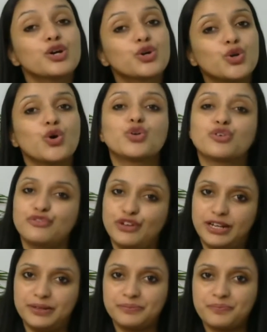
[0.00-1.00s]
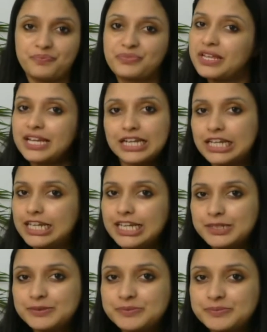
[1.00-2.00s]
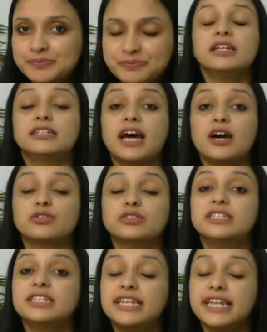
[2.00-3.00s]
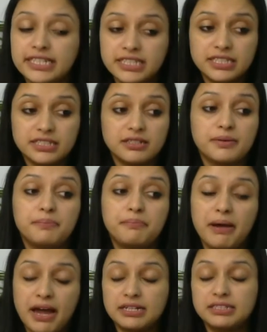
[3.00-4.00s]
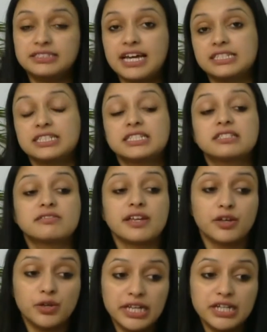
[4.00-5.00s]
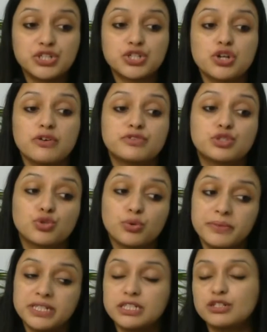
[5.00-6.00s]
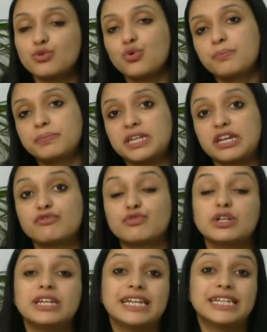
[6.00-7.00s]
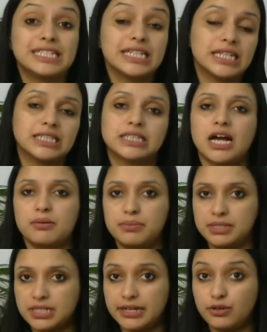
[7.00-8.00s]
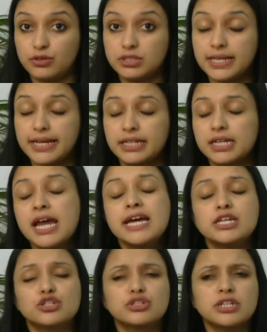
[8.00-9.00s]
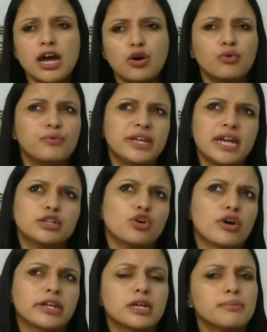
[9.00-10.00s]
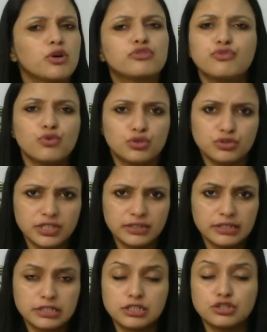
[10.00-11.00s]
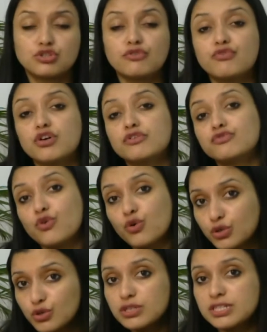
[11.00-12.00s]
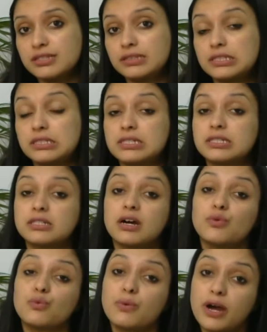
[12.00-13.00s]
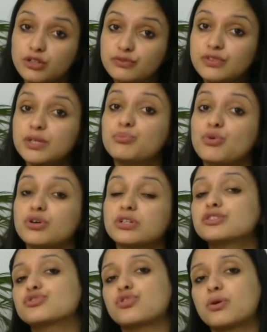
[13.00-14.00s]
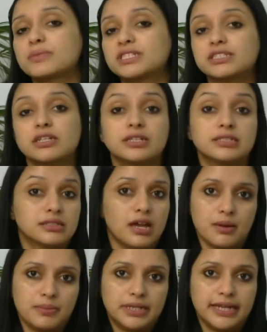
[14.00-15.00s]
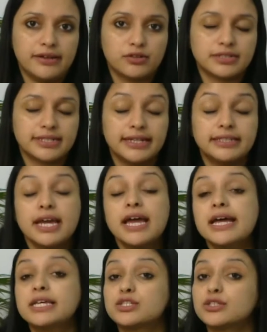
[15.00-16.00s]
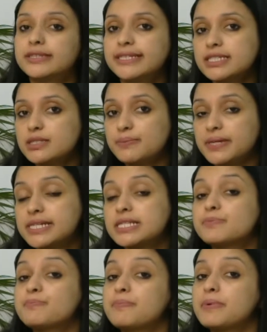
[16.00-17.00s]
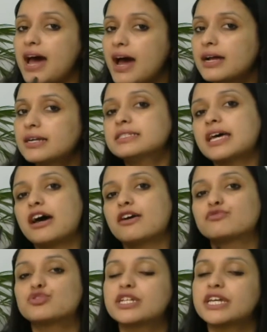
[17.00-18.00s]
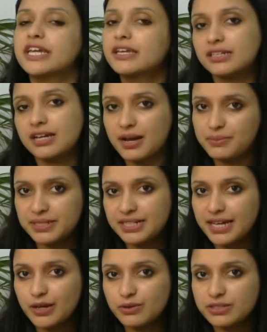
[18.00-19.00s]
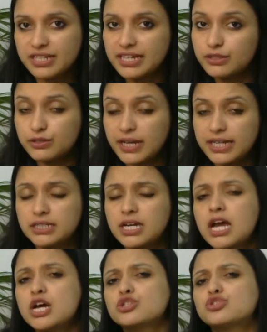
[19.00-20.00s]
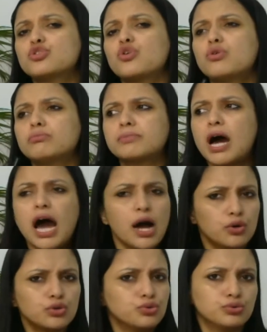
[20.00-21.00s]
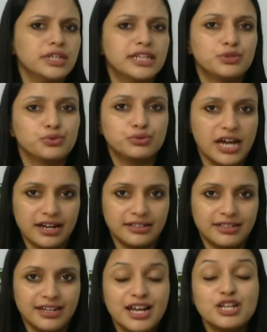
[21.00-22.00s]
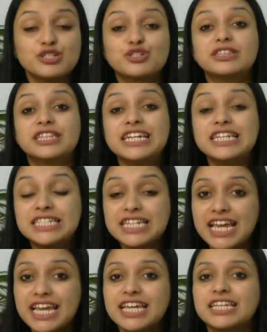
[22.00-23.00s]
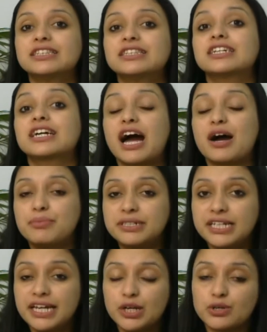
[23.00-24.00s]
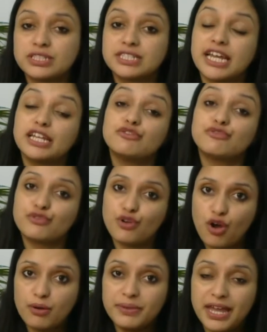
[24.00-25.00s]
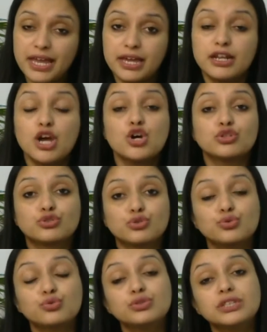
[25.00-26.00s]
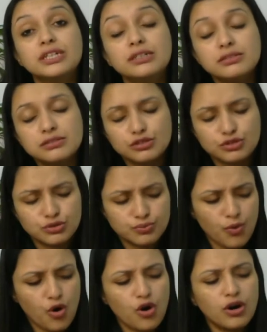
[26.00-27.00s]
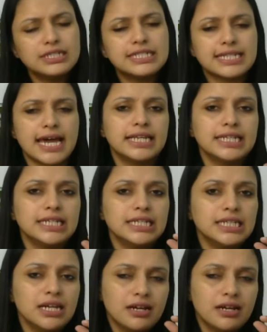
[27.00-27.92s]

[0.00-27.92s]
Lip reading: chlorophyll. Clear? Now the next part, that is regulation of stomatal opening for letting in carbon dioxide. So now we are talking about photosynthesis. So for photosynthesis, one of the important raw material is carbon dioxide. So this means plants have to take in carbon dioxide, right? So how do they do that? So they take in the carbon dioxide from air through the small tiny